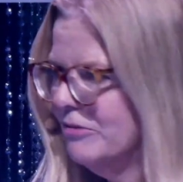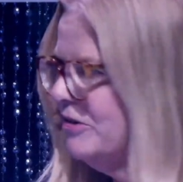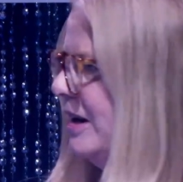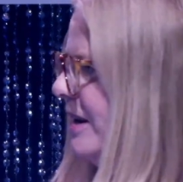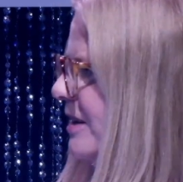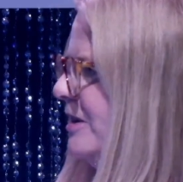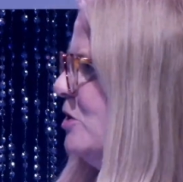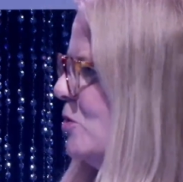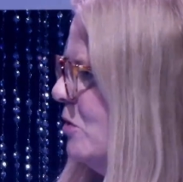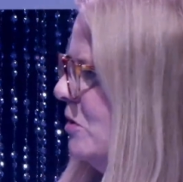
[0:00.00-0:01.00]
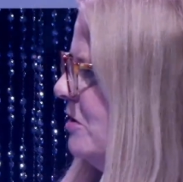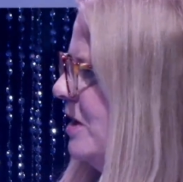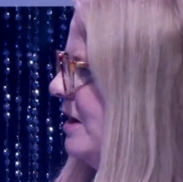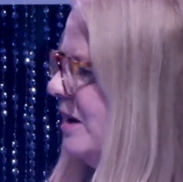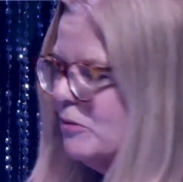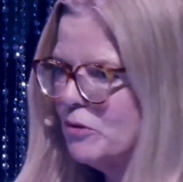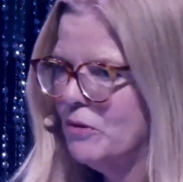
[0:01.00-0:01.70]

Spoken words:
Finland, or they can come from